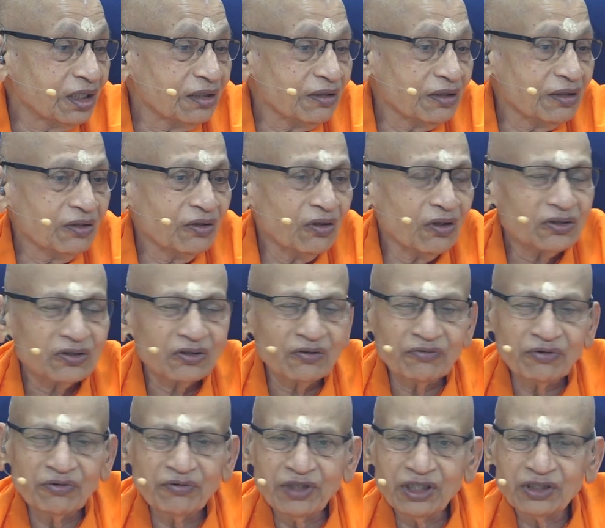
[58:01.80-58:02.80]
there are lots of
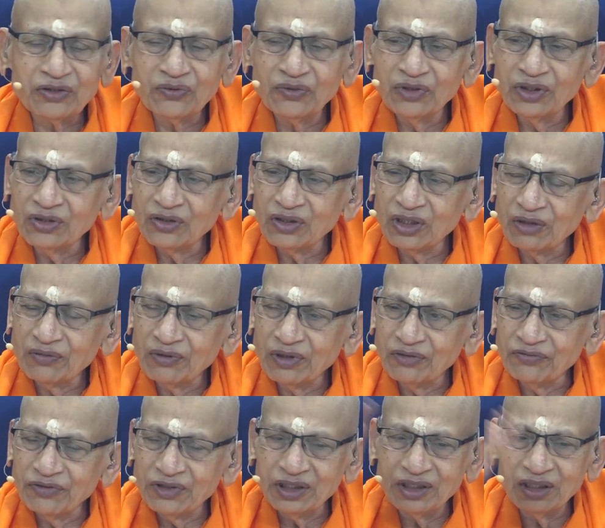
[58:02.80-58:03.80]
debates going on about
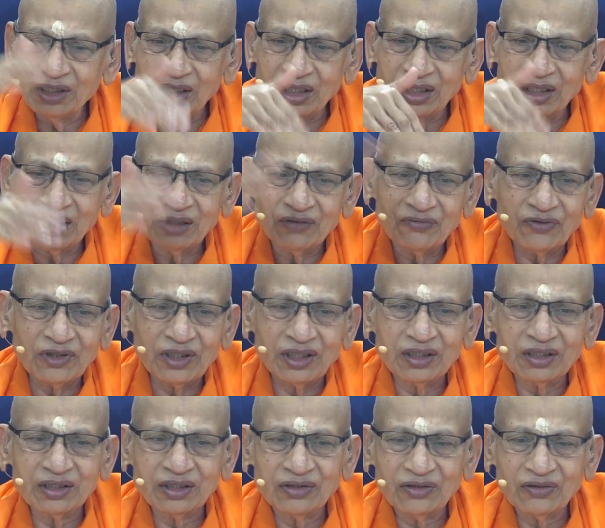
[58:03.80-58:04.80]
avidya and what
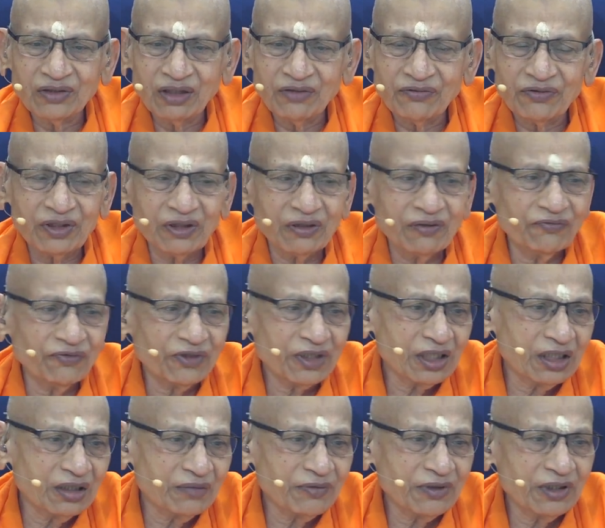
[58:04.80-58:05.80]
is, you know, avarana,
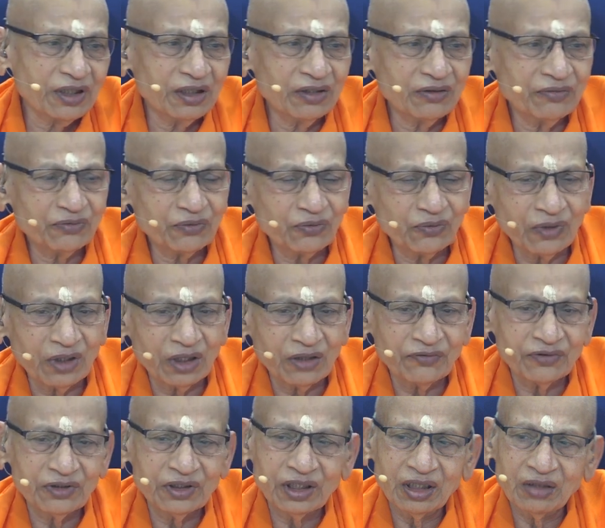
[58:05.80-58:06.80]
vikshepa, tula
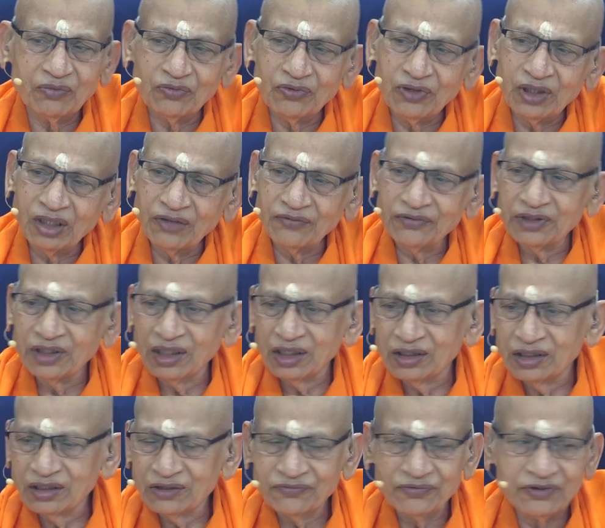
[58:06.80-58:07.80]
vidya, mula vidya,
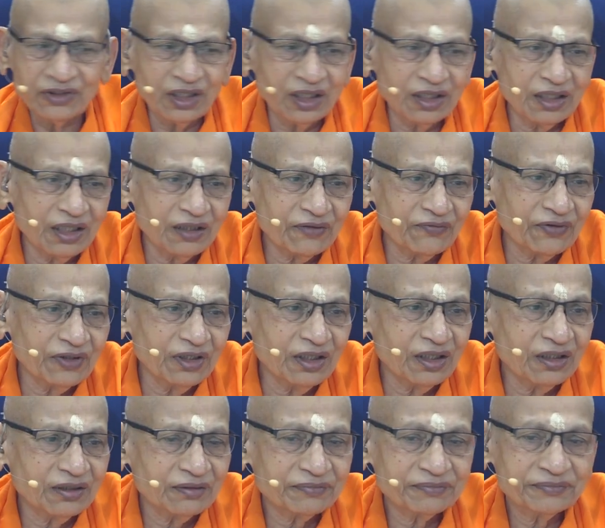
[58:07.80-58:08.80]
this vidya, that vidya.